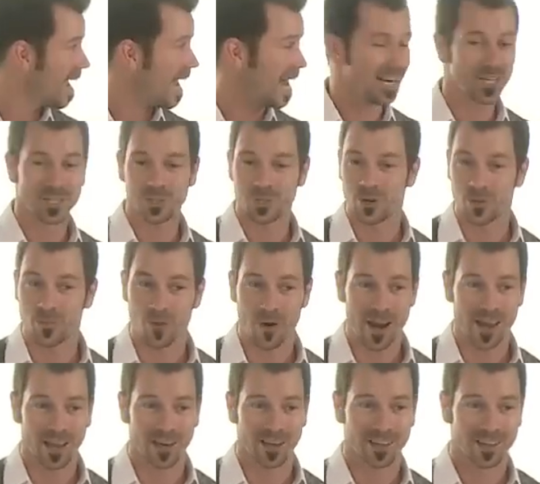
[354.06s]
mm. and it's your
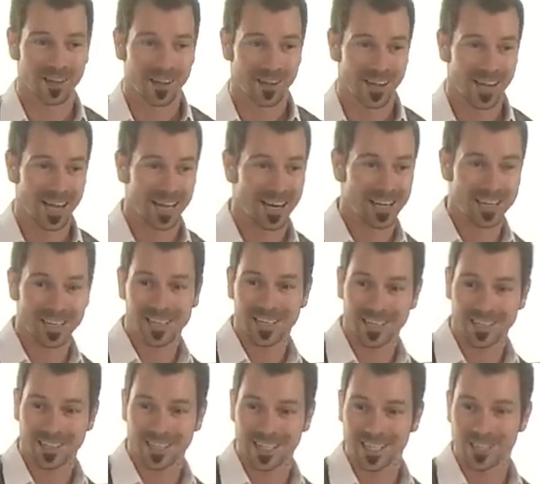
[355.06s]
brand, and a
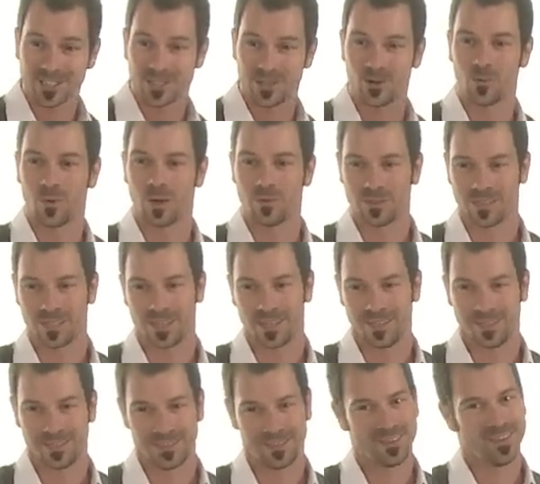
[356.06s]
click link to your website.
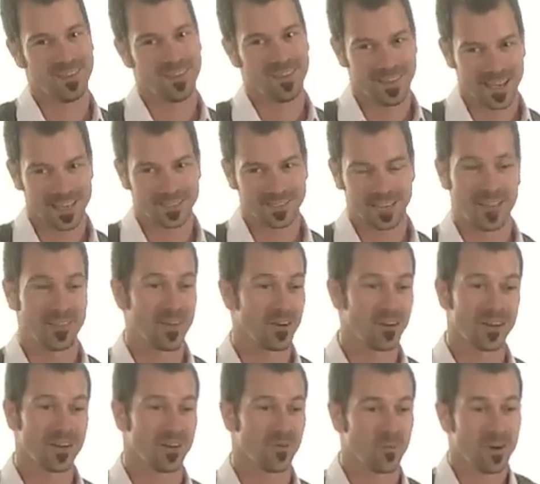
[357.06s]
Yeah. That's, and they're
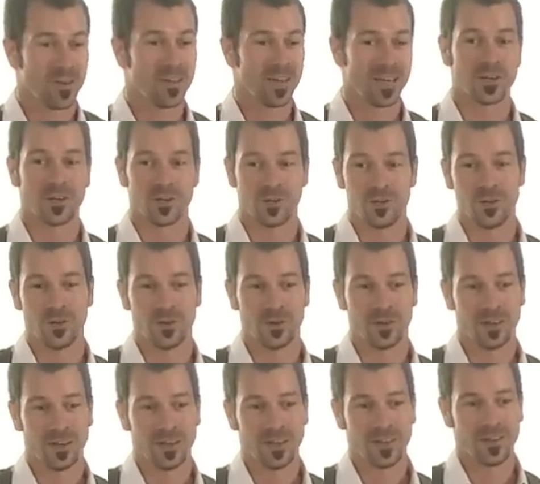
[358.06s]
gonna, what are they gonna do?
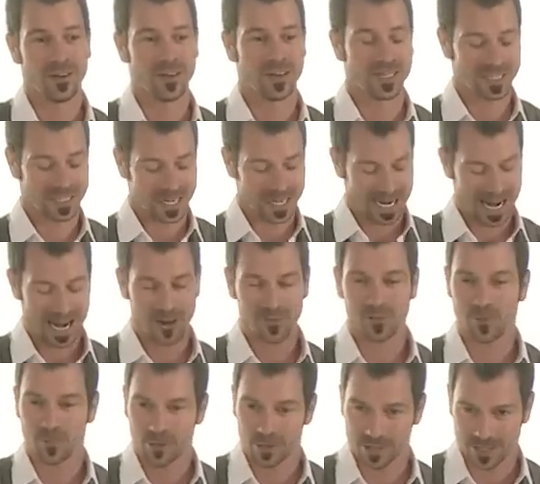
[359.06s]
They're gonna send
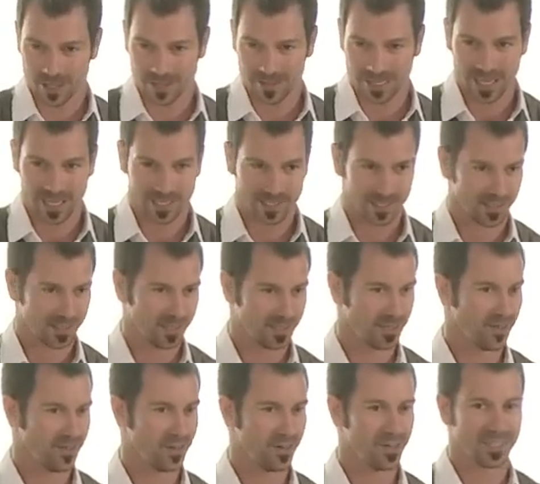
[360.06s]
every person on the guest list
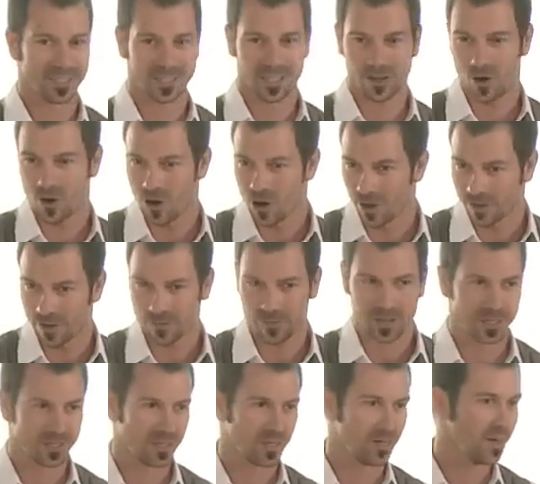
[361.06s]
there. They're gonna send all their
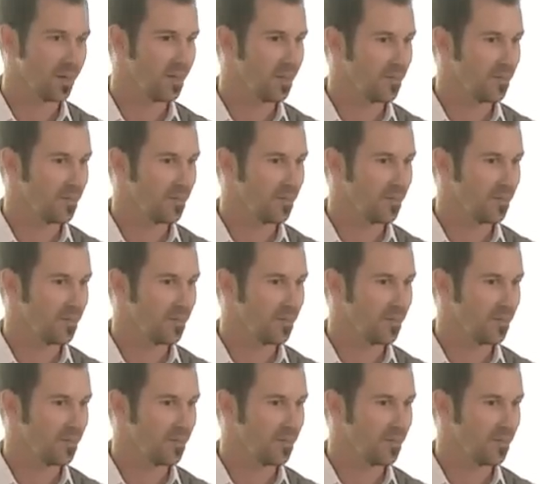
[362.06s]
friends there.